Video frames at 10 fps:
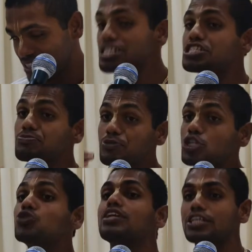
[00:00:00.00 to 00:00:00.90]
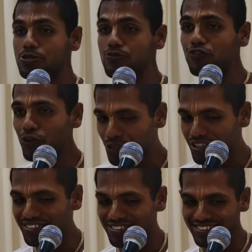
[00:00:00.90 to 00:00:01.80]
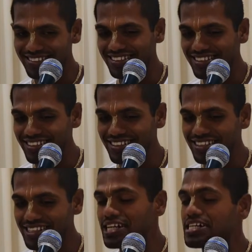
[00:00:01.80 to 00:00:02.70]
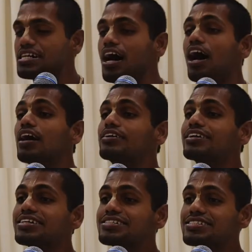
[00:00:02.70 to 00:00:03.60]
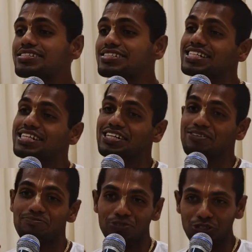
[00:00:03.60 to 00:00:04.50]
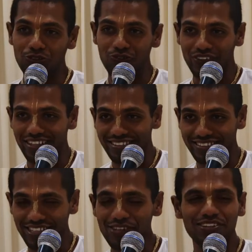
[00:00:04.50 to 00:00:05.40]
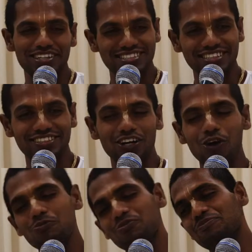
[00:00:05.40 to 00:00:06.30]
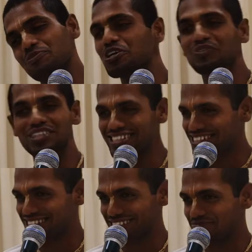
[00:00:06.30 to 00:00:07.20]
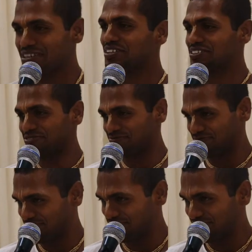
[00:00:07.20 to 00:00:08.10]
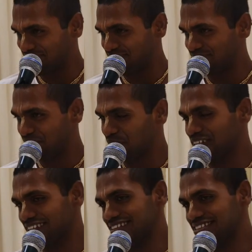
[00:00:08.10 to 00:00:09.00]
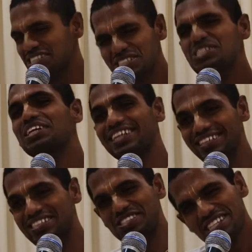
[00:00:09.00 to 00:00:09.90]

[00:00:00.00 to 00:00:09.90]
Spiritualization. Fourth? Heart is purified. Can you understand how beautiful this is, Bhagavatam? Bhagavad Gita. Just hearing.